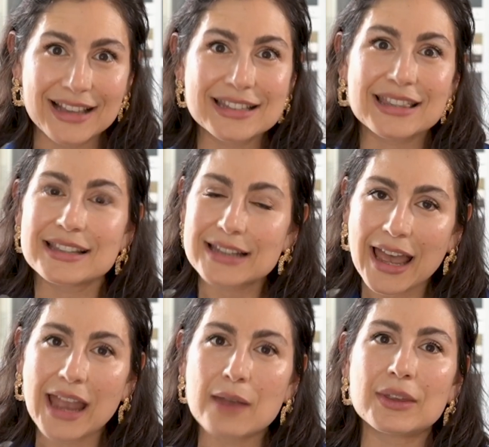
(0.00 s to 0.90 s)
to the
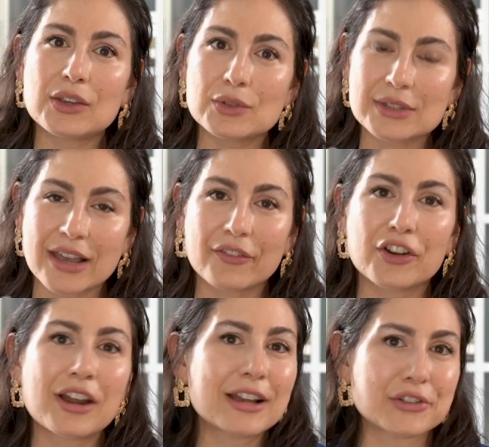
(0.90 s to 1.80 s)
time that you set for
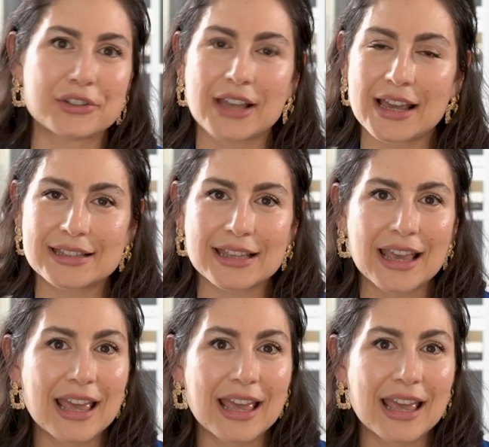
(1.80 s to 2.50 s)
your exercise.